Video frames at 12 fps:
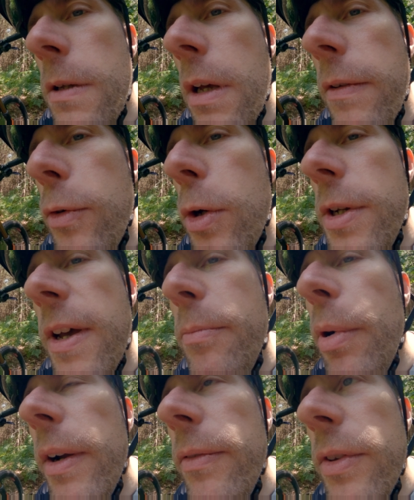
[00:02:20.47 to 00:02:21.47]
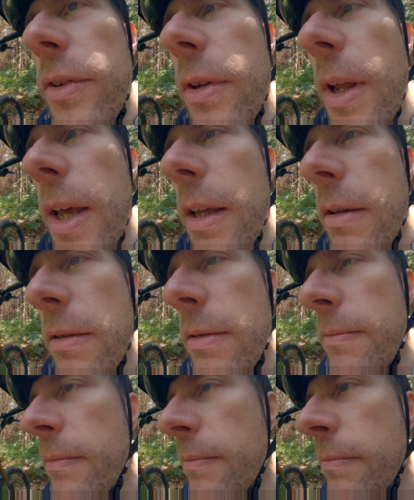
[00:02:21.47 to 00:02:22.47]
I forgot to have breakfast today.
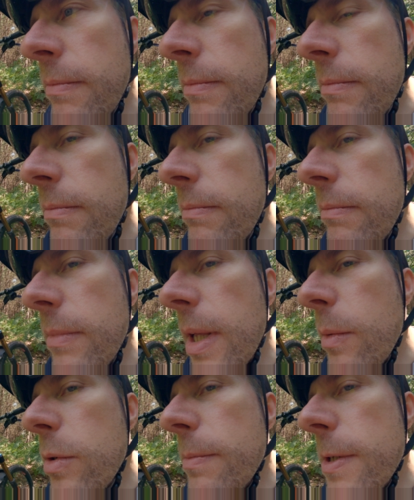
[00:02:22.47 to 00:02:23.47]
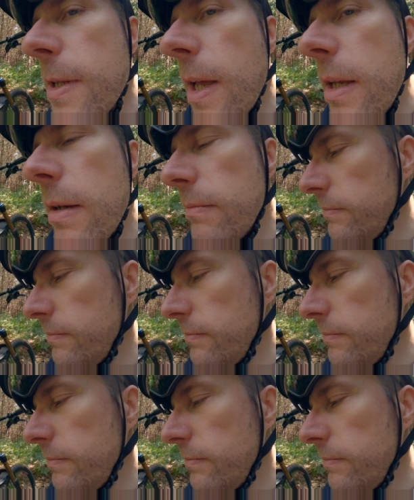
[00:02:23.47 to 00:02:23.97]
That was a mistake.